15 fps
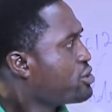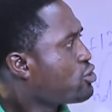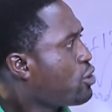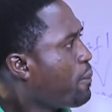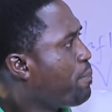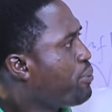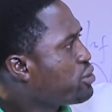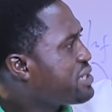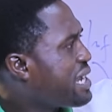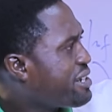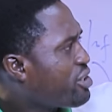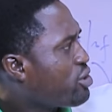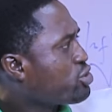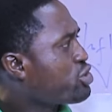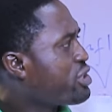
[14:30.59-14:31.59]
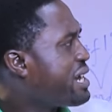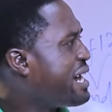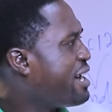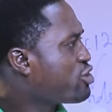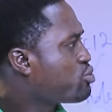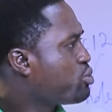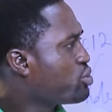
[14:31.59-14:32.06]
So boost agricultural
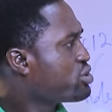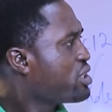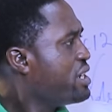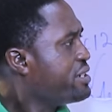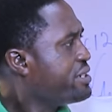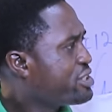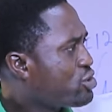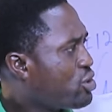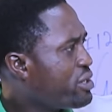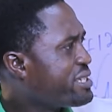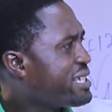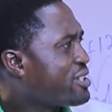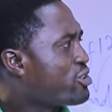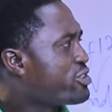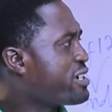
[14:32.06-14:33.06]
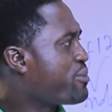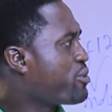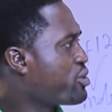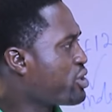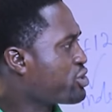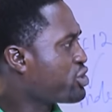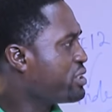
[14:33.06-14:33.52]
output, discourage agricultural
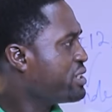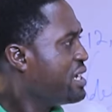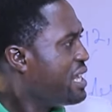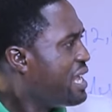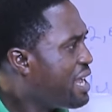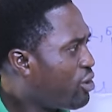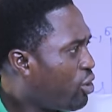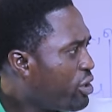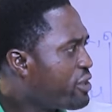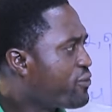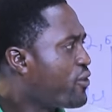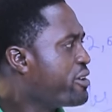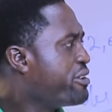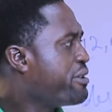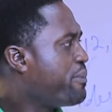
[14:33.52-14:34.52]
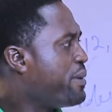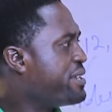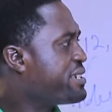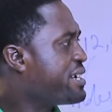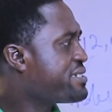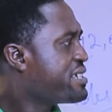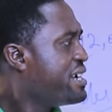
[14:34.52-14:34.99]
production, encourage foreign
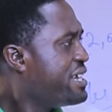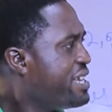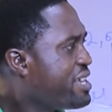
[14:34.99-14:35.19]
dependence,